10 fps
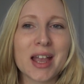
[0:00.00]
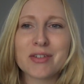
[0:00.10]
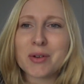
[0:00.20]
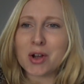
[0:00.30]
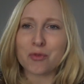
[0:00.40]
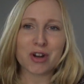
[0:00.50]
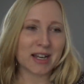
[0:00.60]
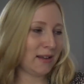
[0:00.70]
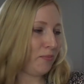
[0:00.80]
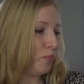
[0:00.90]
even though I got
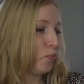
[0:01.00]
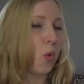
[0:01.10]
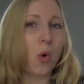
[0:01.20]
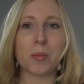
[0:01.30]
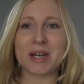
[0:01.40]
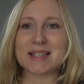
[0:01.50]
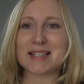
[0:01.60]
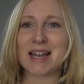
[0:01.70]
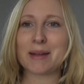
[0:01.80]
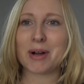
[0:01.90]
really warm and had
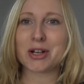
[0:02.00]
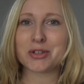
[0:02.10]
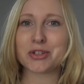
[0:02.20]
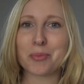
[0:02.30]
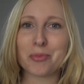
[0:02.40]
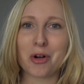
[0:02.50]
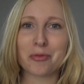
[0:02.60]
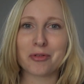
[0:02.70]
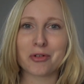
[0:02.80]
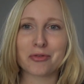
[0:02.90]
to take my jumper
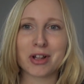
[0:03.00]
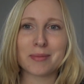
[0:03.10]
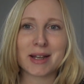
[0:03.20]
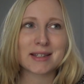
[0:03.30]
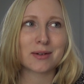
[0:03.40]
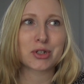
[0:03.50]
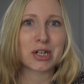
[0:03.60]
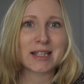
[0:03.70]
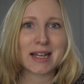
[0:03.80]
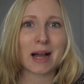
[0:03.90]
off before filming because I was
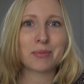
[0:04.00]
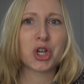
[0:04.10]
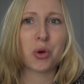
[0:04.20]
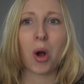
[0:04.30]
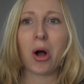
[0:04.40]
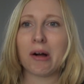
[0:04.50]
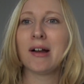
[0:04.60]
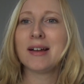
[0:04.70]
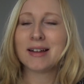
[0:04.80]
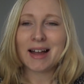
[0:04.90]
just like, I'm too
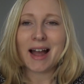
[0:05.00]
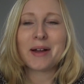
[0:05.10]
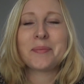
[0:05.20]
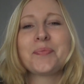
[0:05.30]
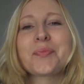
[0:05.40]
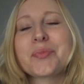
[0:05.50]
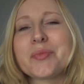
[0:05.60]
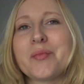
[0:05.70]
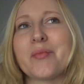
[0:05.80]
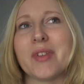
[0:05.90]
hot. Um,
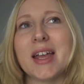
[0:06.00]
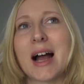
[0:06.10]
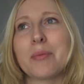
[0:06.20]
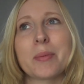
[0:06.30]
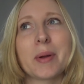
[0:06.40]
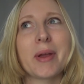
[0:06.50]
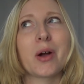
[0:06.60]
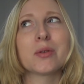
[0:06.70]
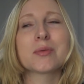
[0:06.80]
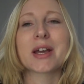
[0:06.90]
yeah, I'll probably be
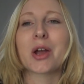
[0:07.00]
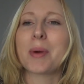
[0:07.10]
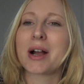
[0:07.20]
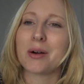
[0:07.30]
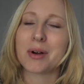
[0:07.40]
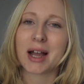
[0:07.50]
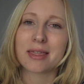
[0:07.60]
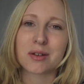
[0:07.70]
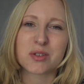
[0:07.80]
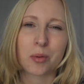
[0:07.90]
cold when I go back out
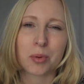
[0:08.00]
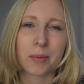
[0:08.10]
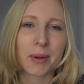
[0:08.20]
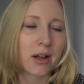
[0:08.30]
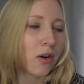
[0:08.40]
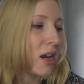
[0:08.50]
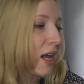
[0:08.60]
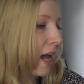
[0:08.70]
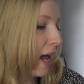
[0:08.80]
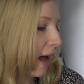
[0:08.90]
again though, so I'll put it back on.
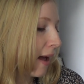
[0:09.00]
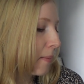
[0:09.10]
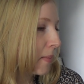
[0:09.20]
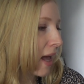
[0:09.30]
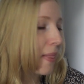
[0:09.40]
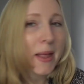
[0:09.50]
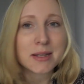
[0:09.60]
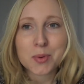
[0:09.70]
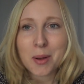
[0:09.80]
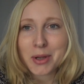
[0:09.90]
Um, yeah,
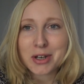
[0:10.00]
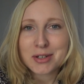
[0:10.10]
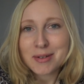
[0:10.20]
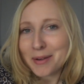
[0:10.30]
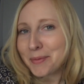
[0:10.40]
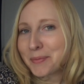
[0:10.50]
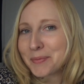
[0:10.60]
that's what I'm going to do now.